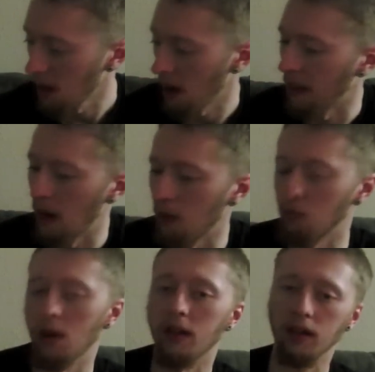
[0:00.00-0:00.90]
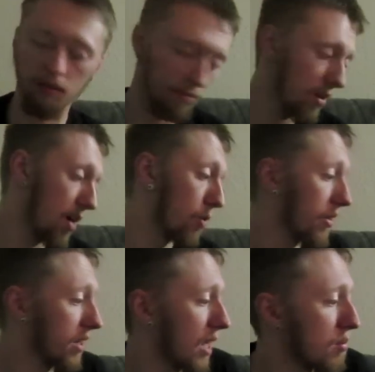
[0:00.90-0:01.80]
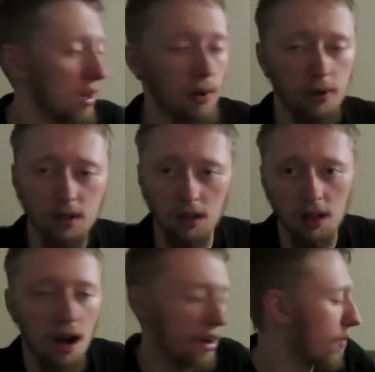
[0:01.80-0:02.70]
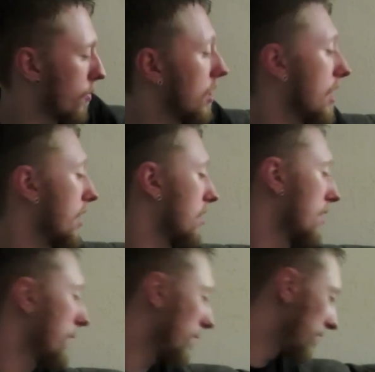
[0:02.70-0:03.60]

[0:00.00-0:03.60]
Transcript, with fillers: and that was one of the uh, one of the games that I rented a lot, and I really liked it.